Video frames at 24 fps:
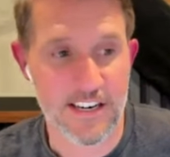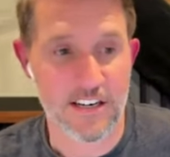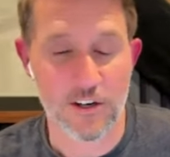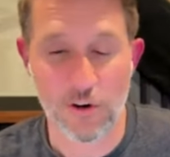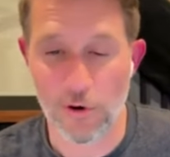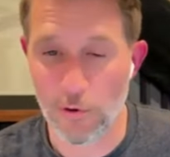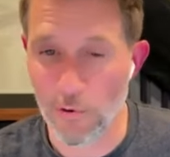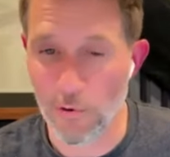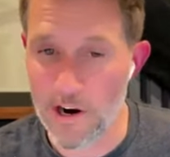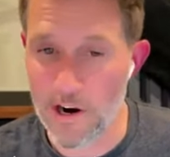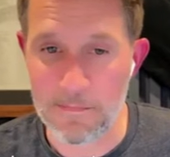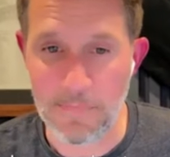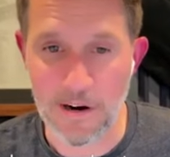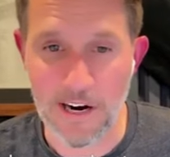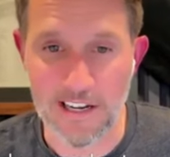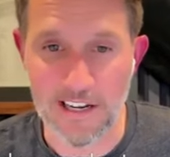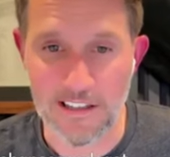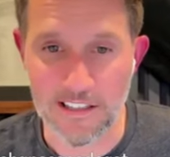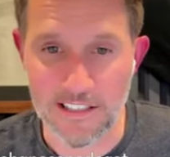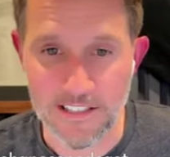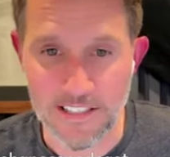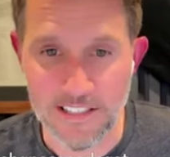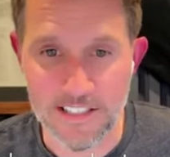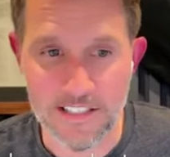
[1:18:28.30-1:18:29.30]
Great
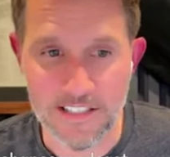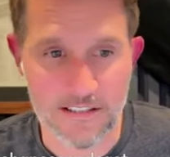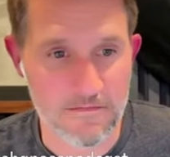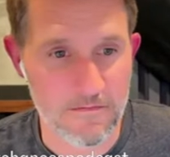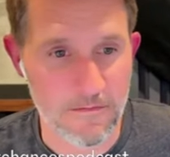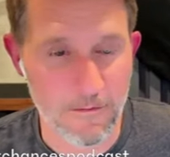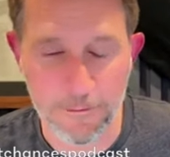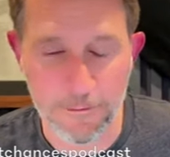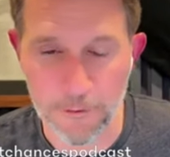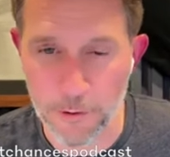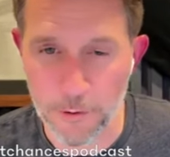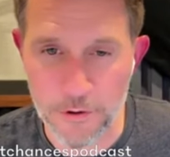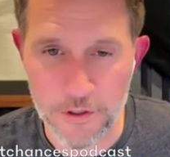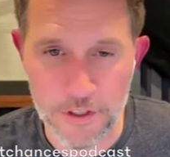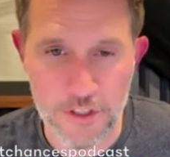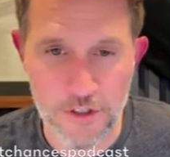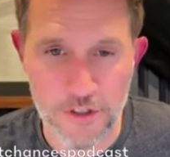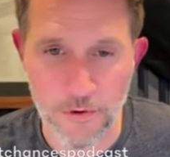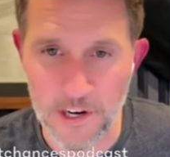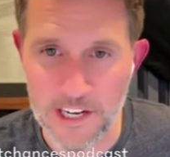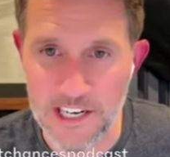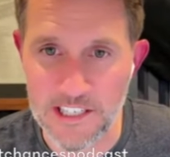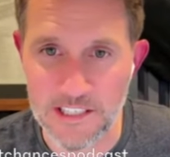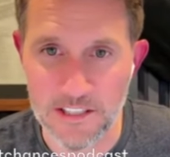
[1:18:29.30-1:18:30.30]
pilots flew
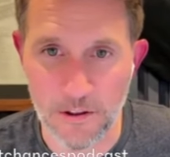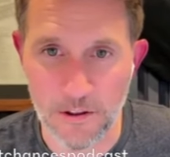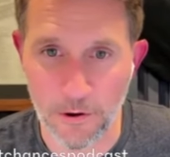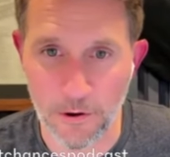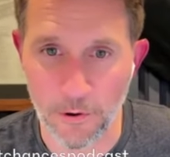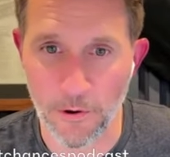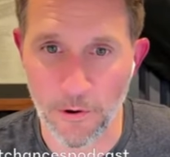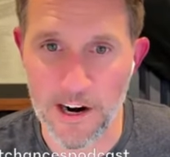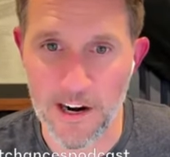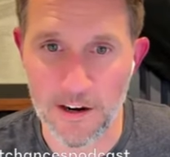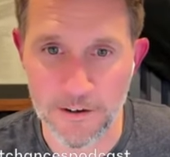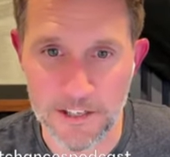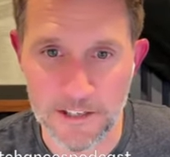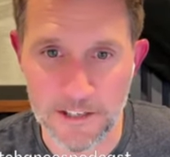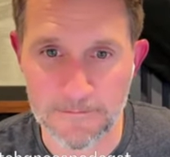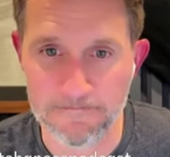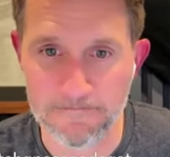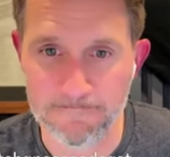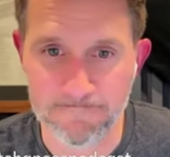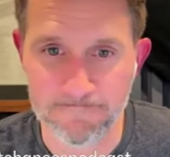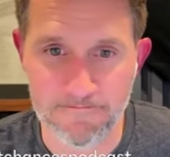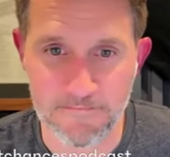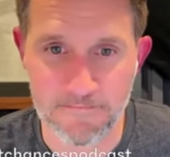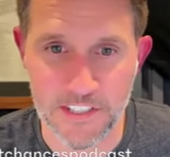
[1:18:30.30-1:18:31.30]
straight into the ground.
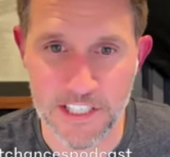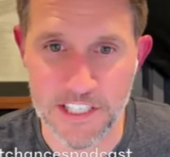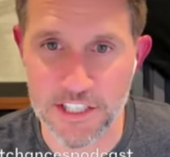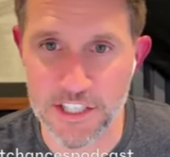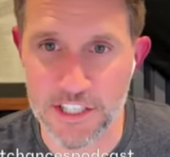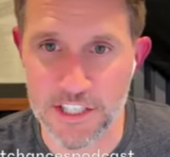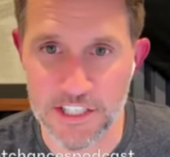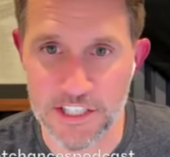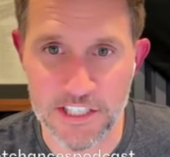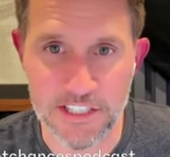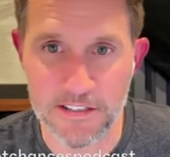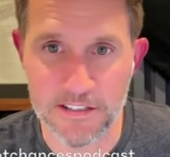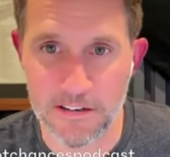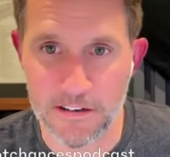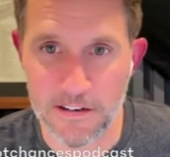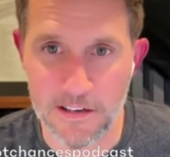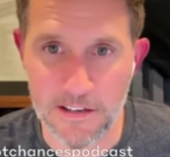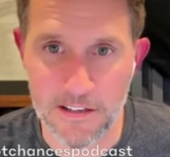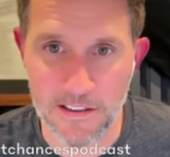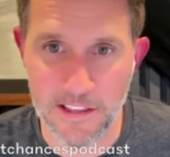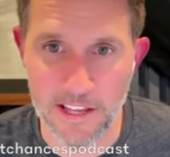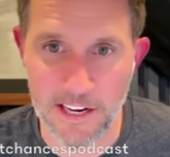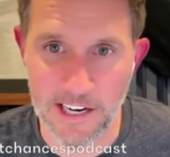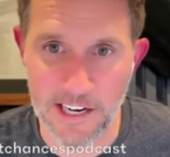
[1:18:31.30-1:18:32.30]
They just
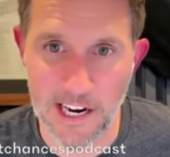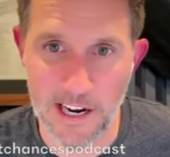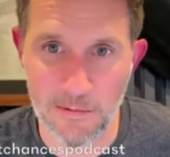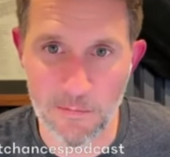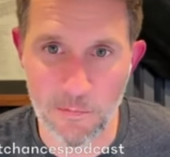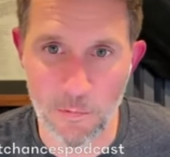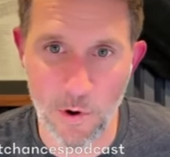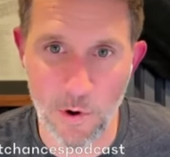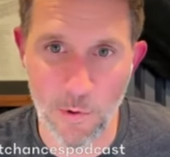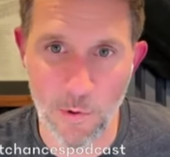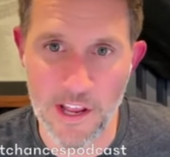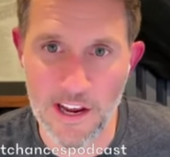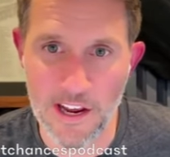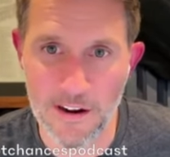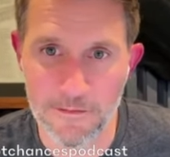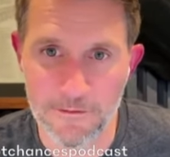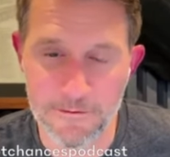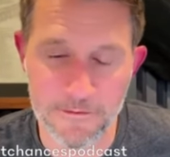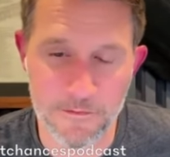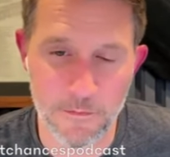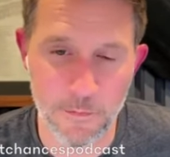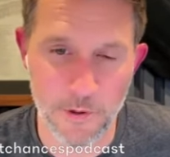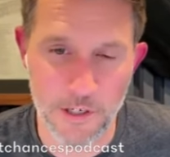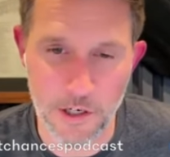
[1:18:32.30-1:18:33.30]
they got oh, what we no. have
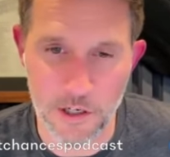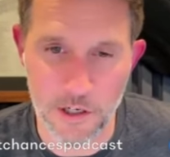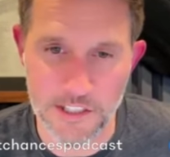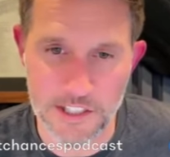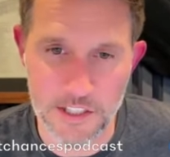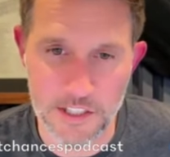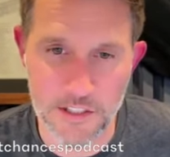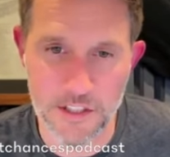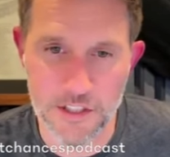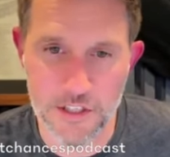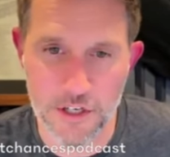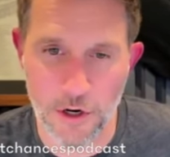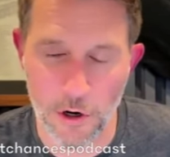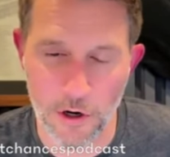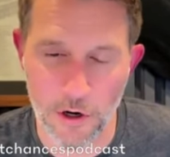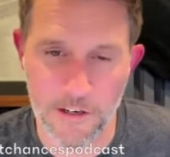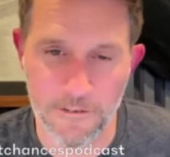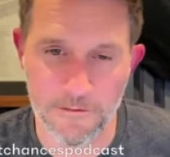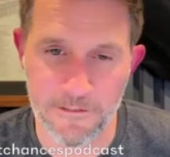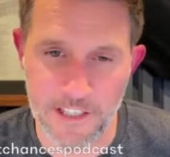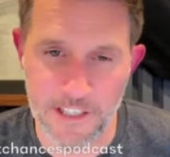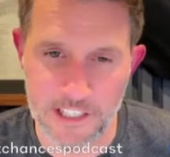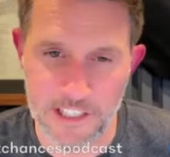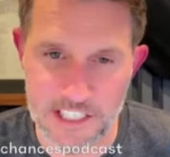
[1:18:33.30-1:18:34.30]
we call it
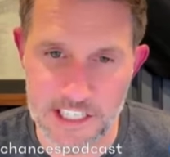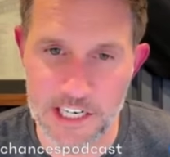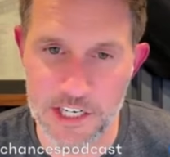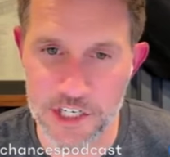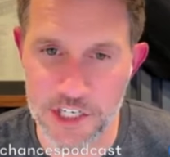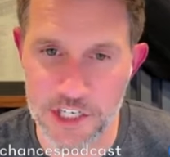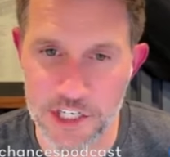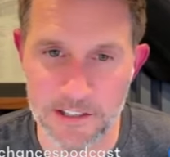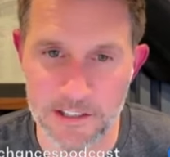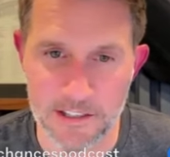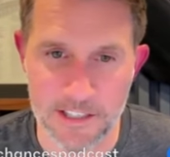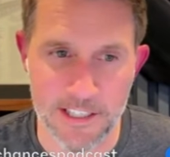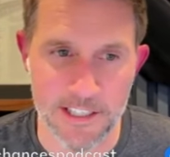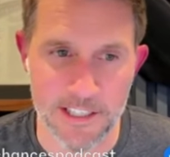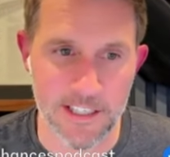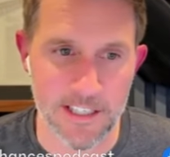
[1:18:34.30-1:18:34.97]
target fixation.